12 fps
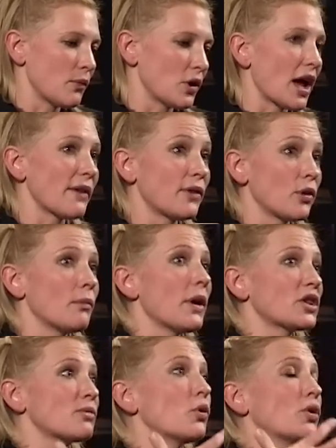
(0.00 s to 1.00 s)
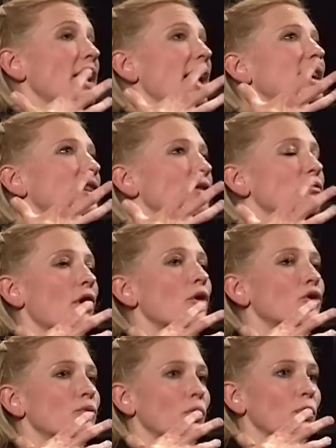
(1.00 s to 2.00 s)
when I feel much more naked and
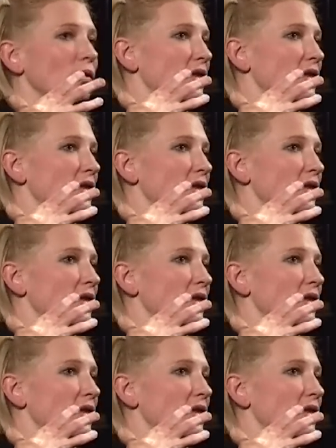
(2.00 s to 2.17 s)
vulnerable